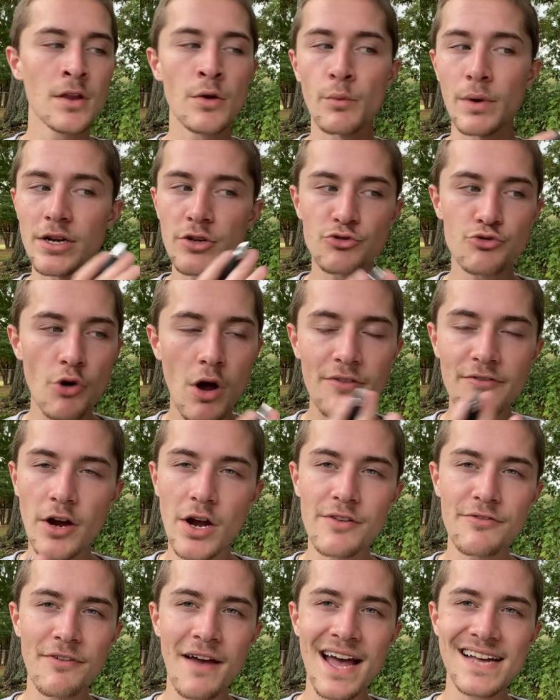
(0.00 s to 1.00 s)
when you draw
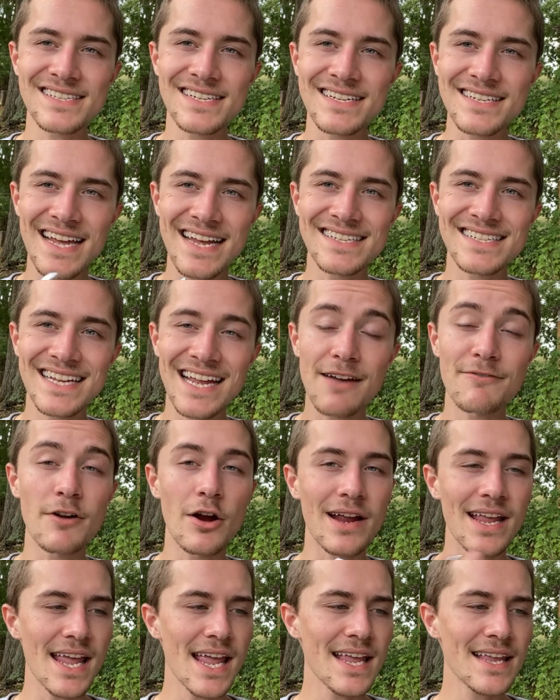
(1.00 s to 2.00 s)
very fast, it tends to get
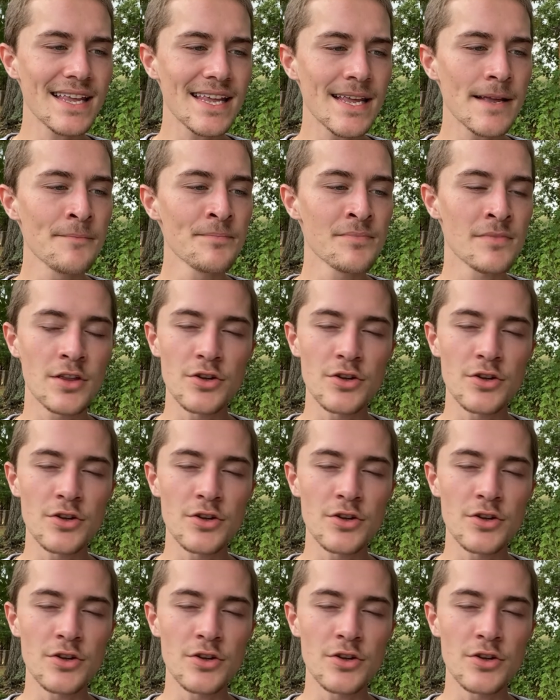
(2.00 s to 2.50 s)
very inky.